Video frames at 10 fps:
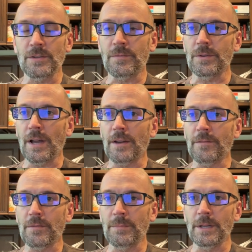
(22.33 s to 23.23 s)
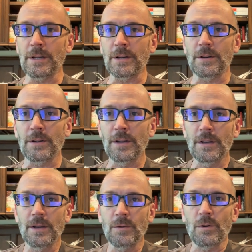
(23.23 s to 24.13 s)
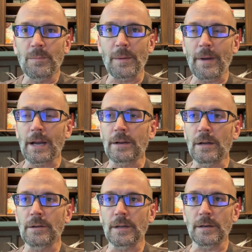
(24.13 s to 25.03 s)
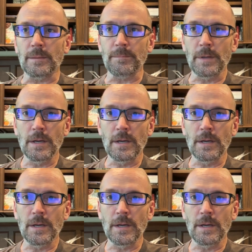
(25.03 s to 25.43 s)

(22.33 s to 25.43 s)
If you're not familiar with my background, um,